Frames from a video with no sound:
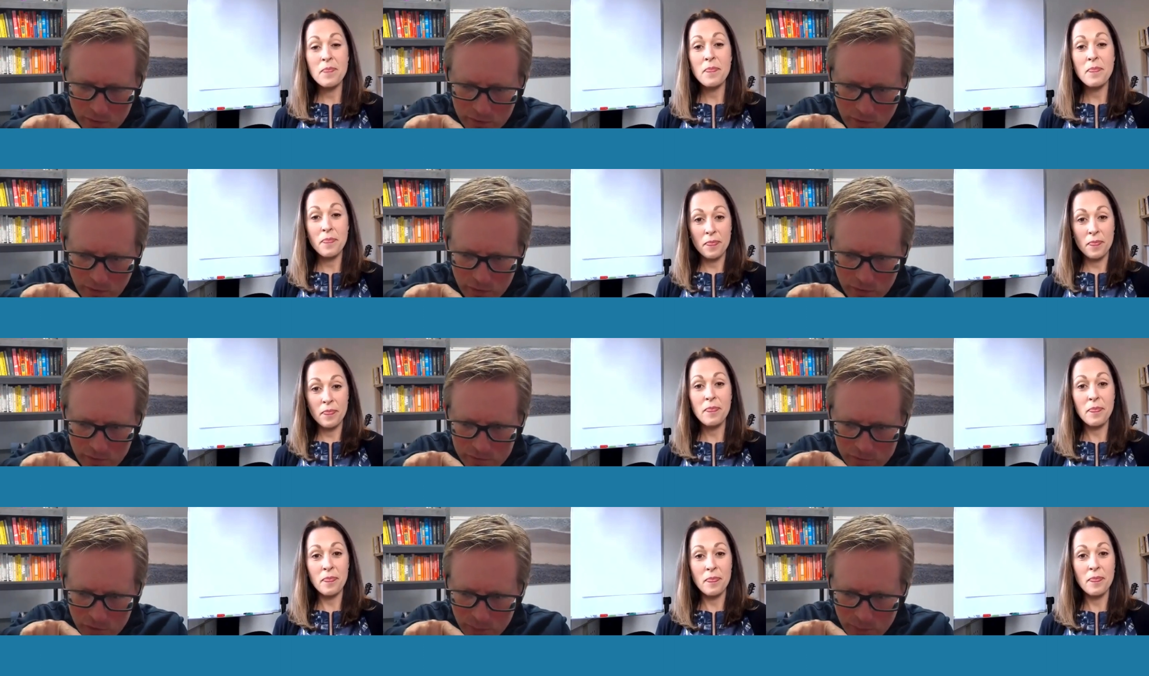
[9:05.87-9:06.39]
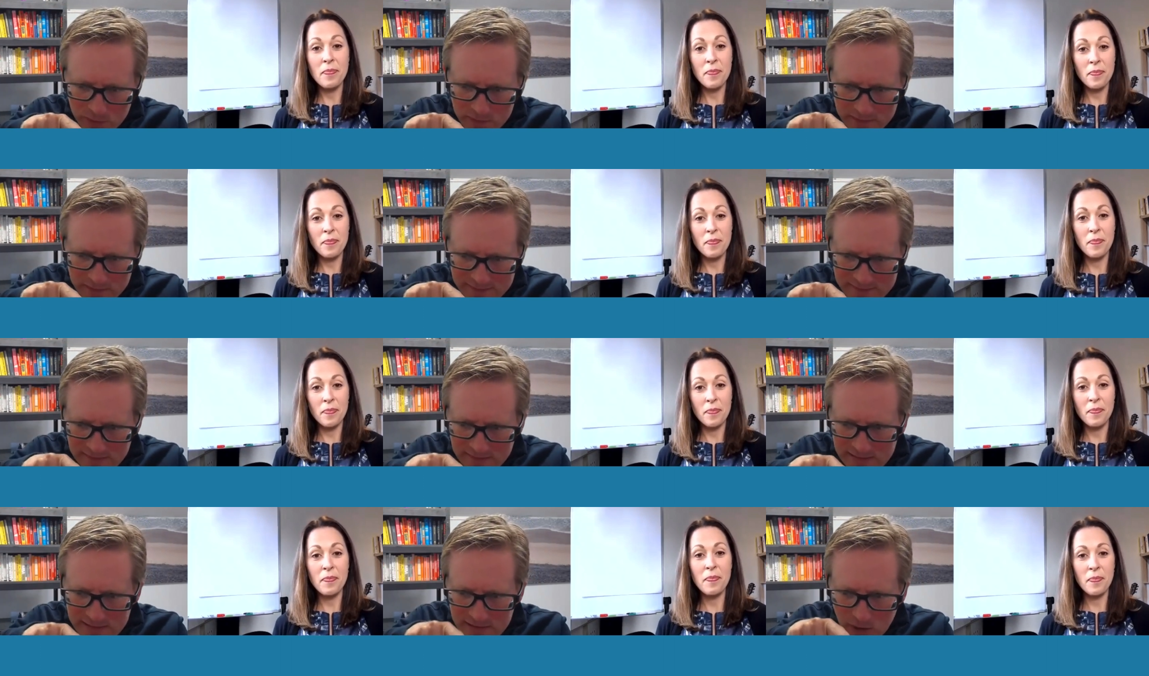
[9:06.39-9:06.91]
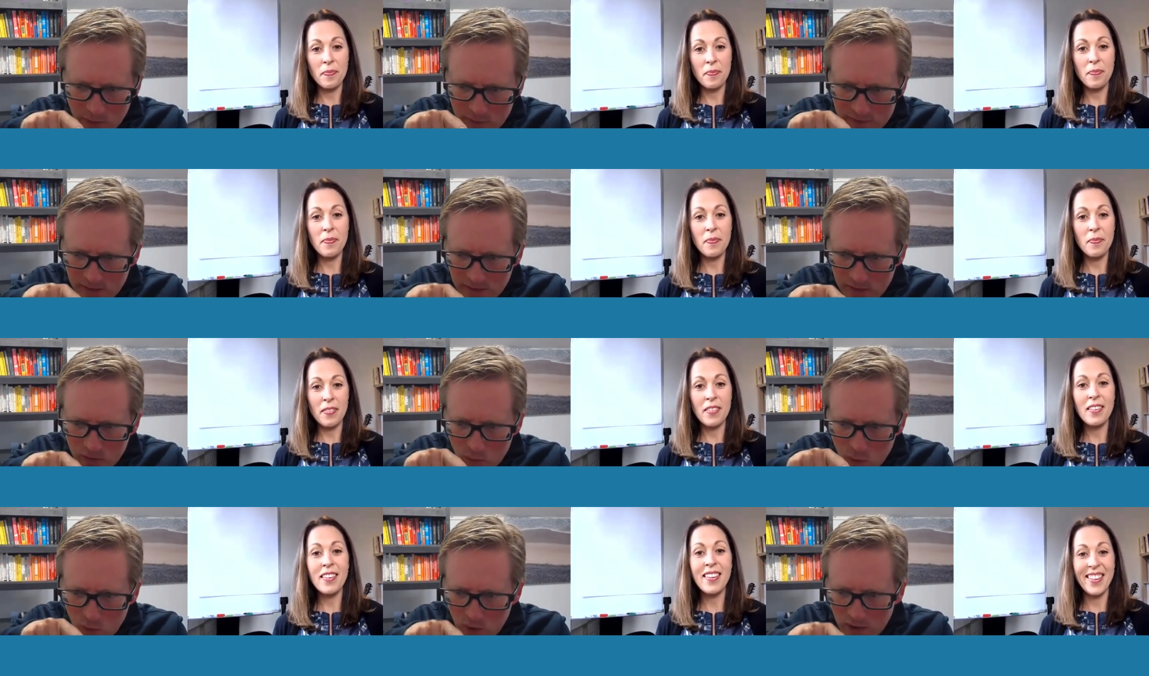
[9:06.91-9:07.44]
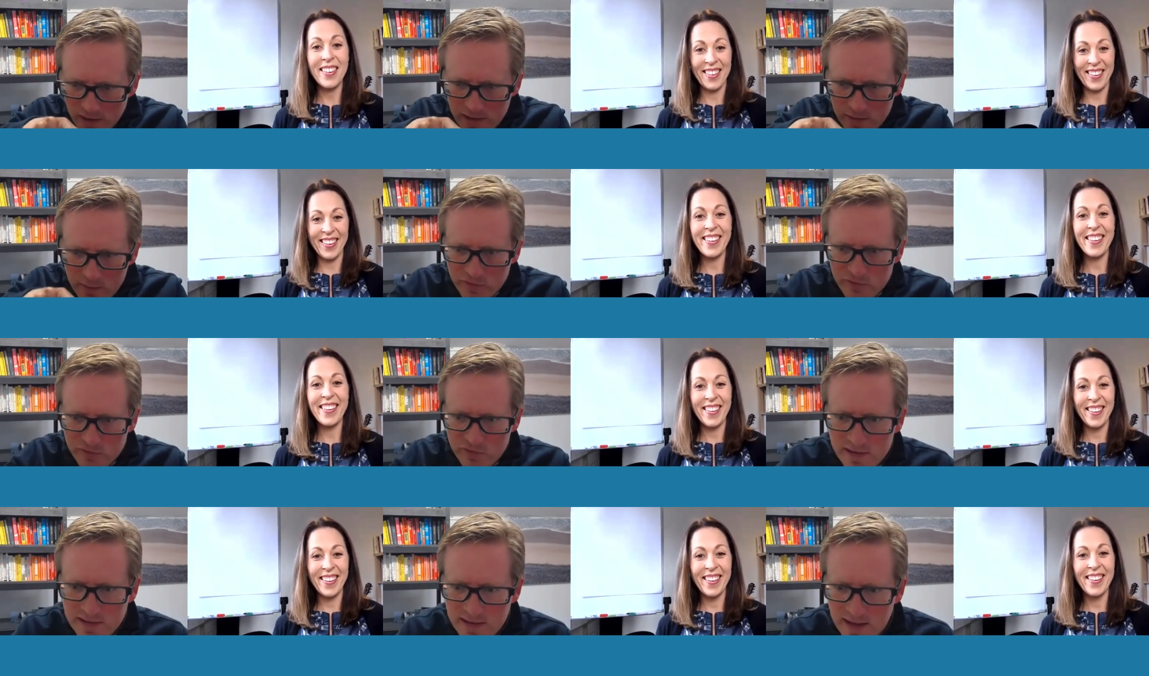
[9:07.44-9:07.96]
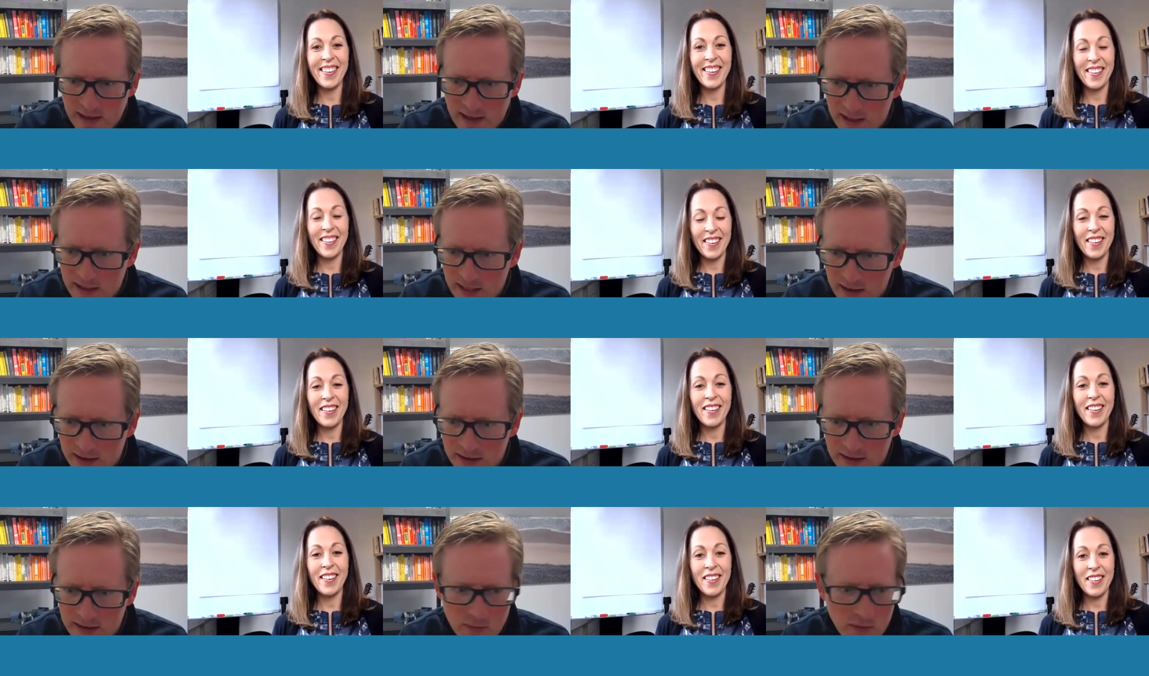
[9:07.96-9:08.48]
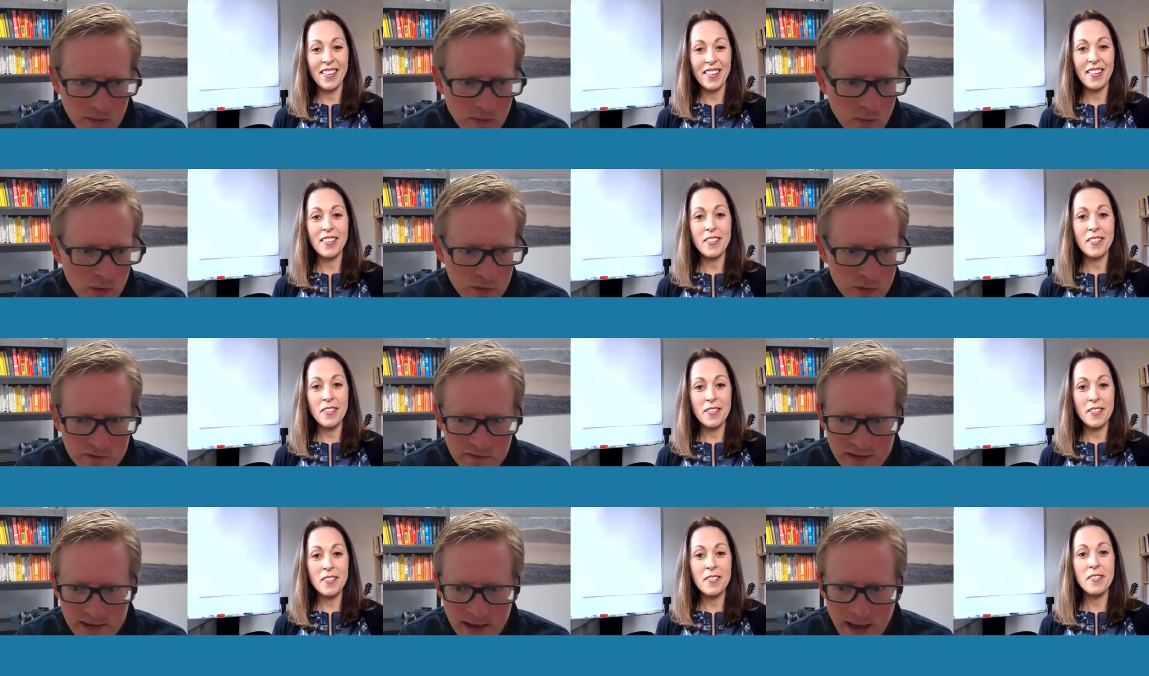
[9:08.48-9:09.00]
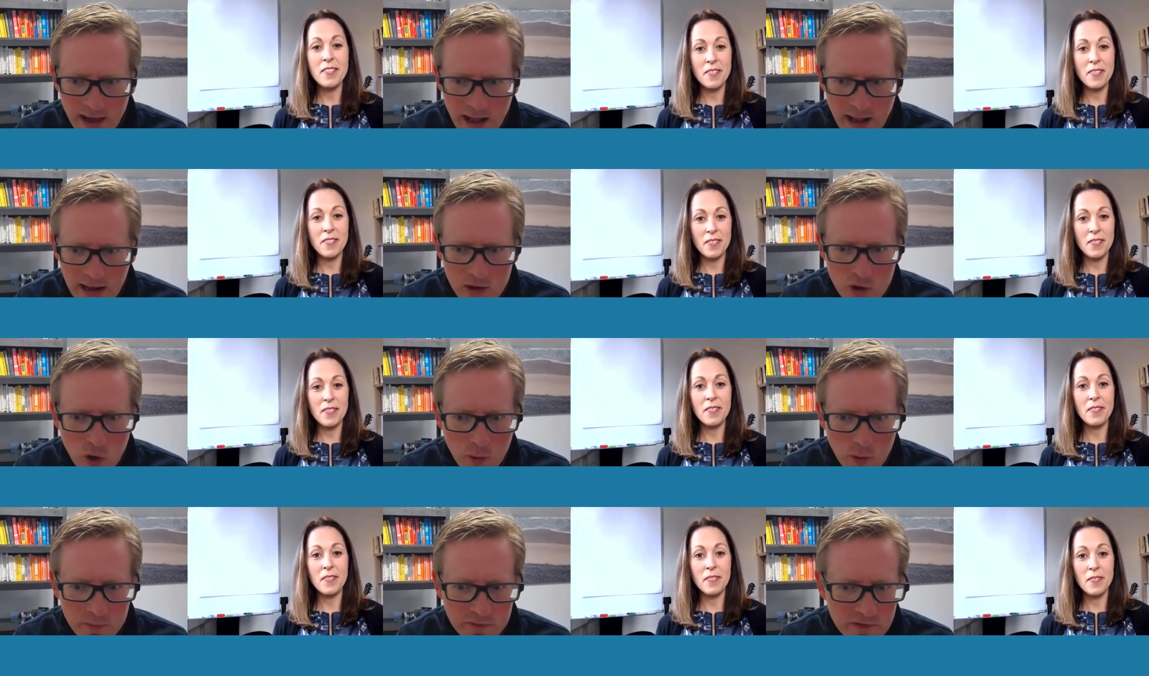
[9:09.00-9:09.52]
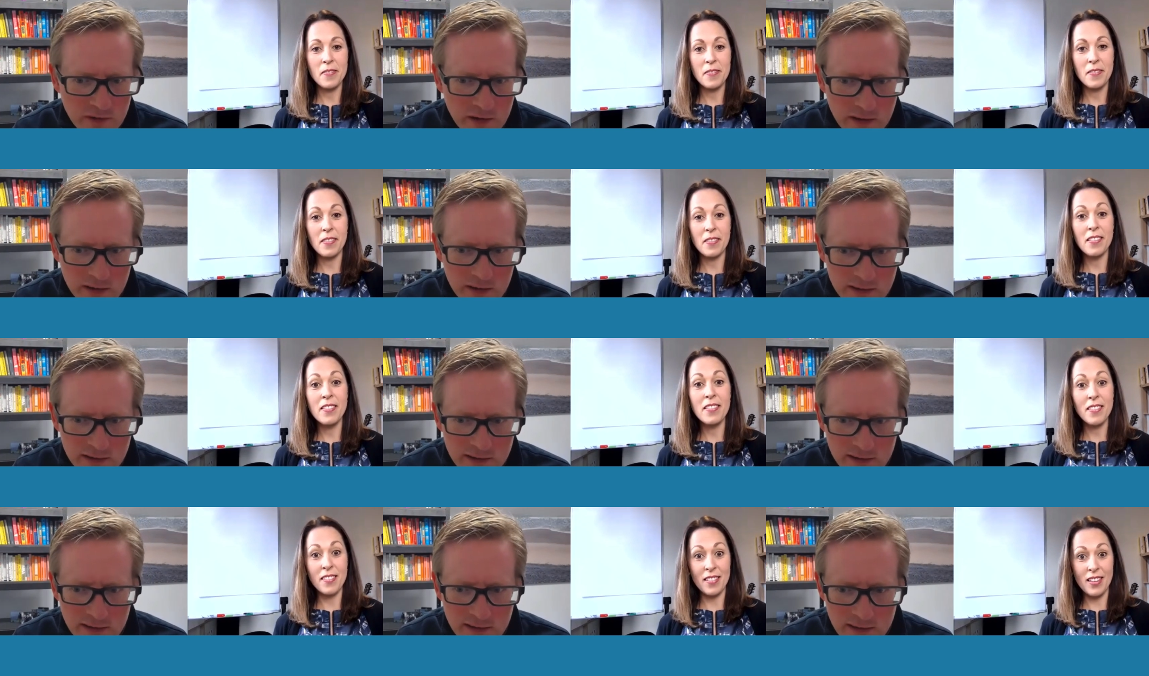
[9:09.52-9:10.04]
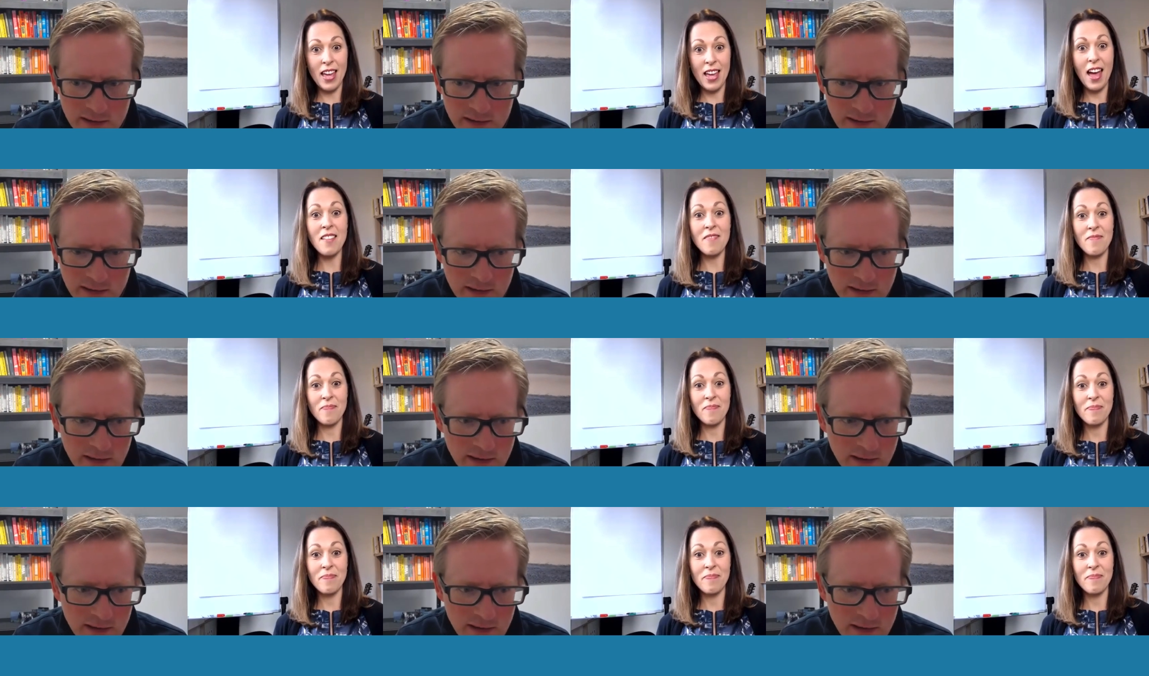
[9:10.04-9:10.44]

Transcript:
Speaker 1: on top of the T going the other way, you actually get like what looks like a helicopter. Yeah.